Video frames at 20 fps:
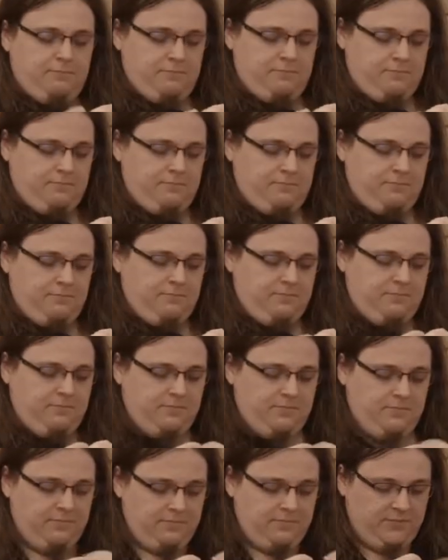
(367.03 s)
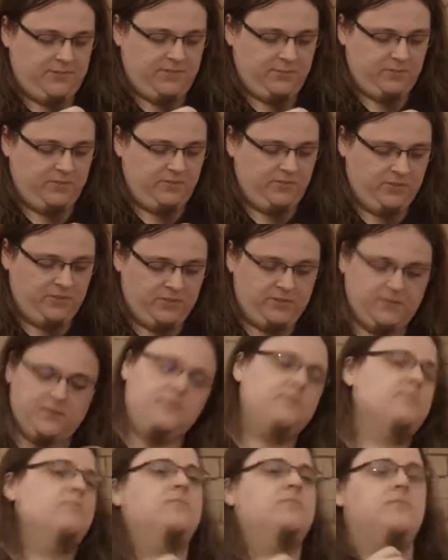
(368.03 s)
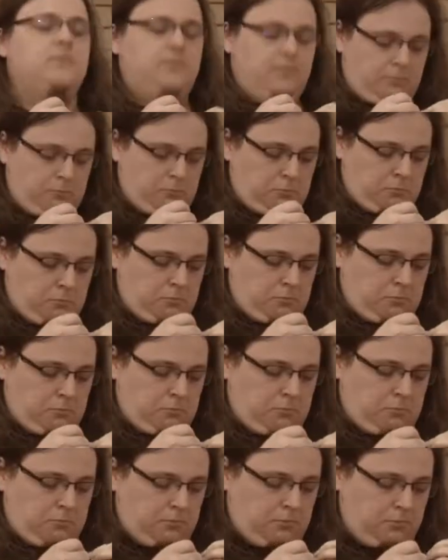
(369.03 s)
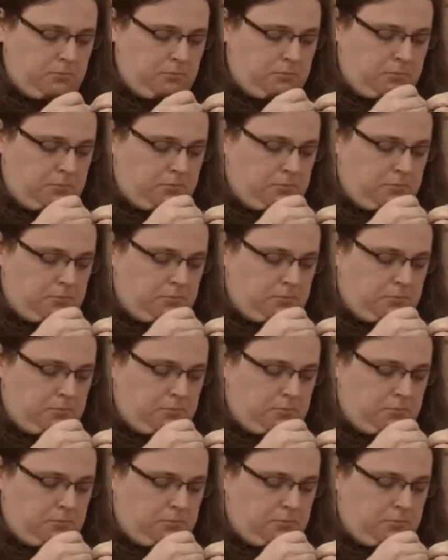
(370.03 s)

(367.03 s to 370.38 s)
Nothing is said.